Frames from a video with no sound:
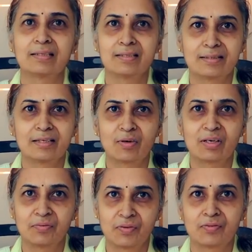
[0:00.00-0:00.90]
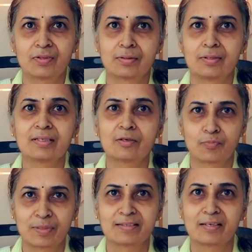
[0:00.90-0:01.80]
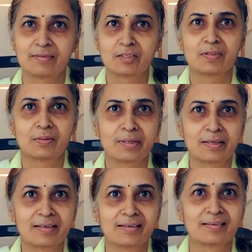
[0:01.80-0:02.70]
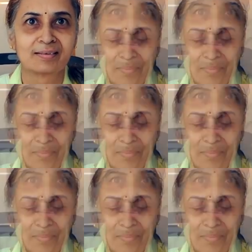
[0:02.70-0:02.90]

and this is the 25th year of my service with Brigade.